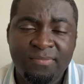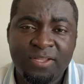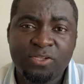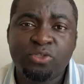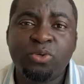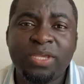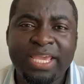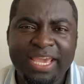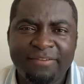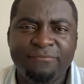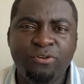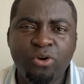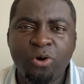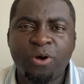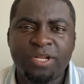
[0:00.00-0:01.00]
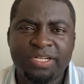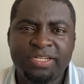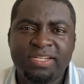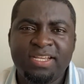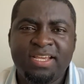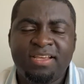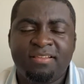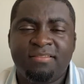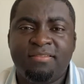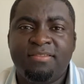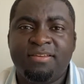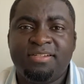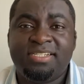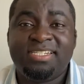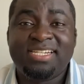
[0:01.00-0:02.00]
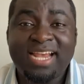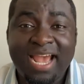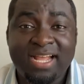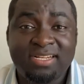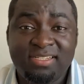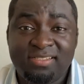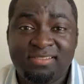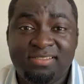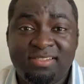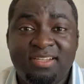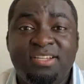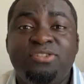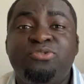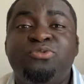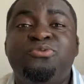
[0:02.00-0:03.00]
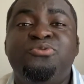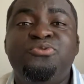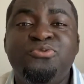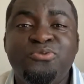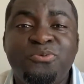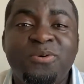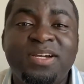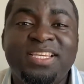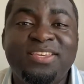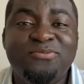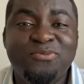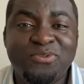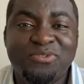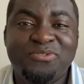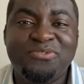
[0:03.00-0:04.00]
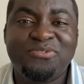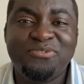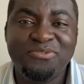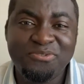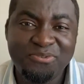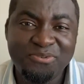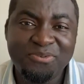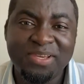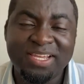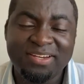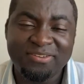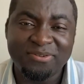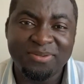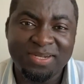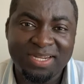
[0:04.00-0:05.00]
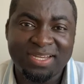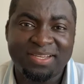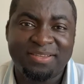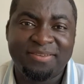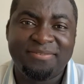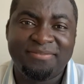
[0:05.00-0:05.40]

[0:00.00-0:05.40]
So give God the chance to do what he wants to do in your life.